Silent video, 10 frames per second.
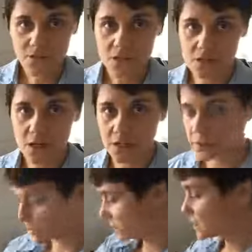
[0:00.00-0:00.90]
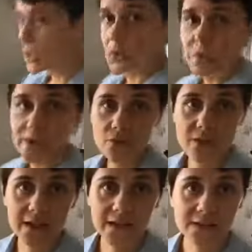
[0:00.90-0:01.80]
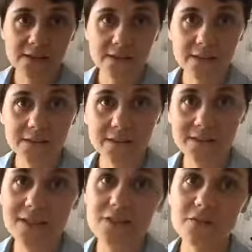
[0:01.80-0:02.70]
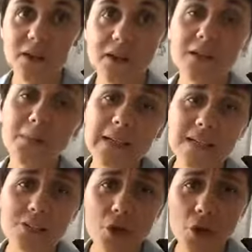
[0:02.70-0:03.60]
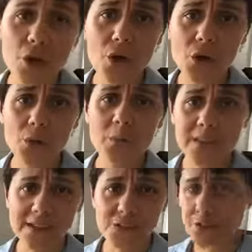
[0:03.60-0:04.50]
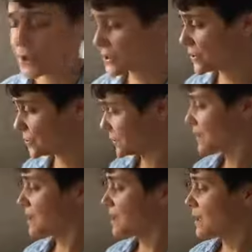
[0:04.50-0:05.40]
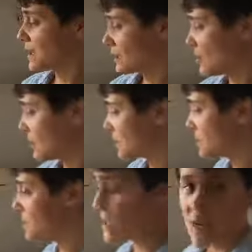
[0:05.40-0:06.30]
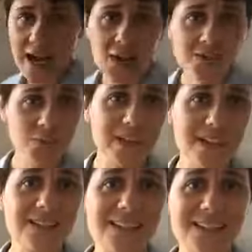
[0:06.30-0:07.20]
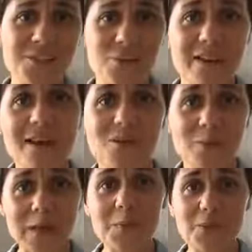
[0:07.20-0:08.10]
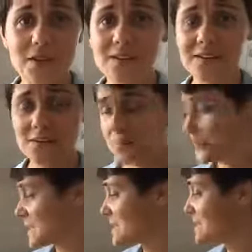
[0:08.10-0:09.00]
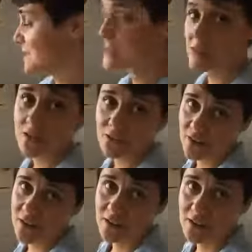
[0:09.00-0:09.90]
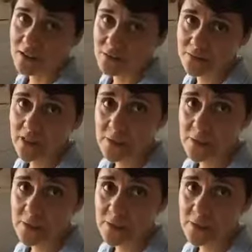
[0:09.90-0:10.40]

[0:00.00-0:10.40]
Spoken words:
so we are ready. Love violet. Me too. Gosh, how do we exist without people like businesses like BioLife? I